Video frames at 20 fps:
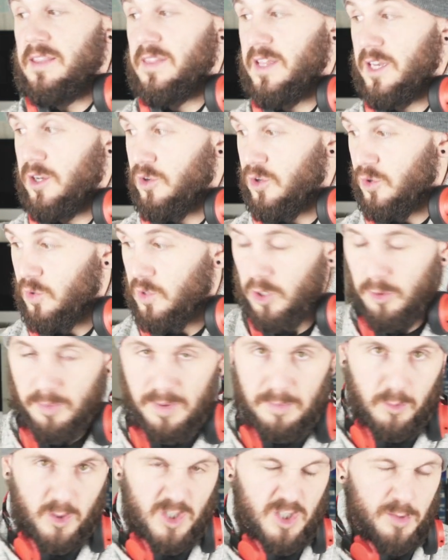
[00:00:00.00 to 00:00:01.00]
Then you do a little
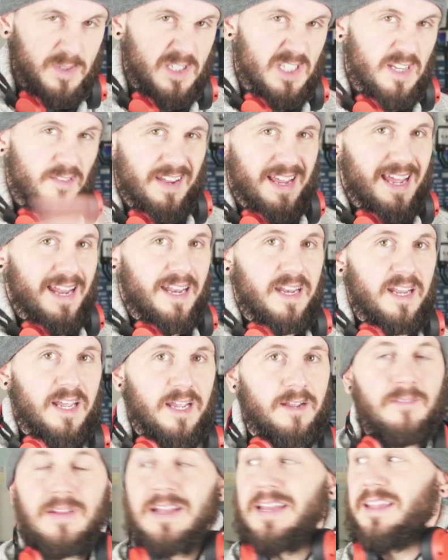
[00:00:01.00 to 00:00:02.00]
bit more specific
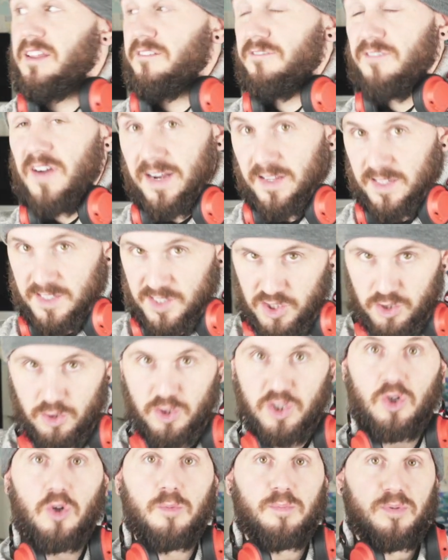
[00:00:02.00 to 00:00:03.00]
editing. Then finally
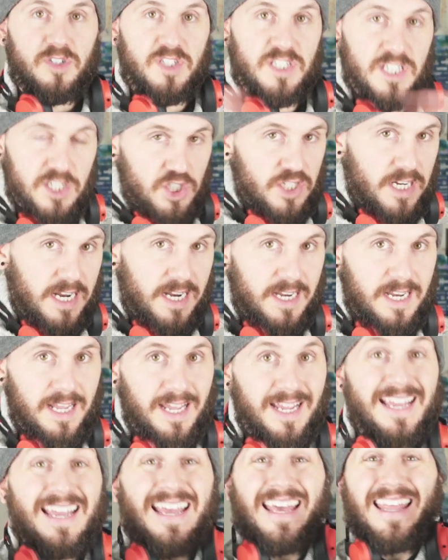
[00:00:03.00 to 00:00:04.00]
surgical precision
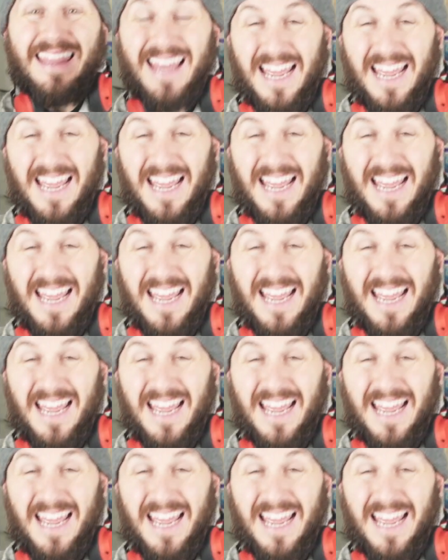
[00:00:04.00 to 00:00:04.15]
editing.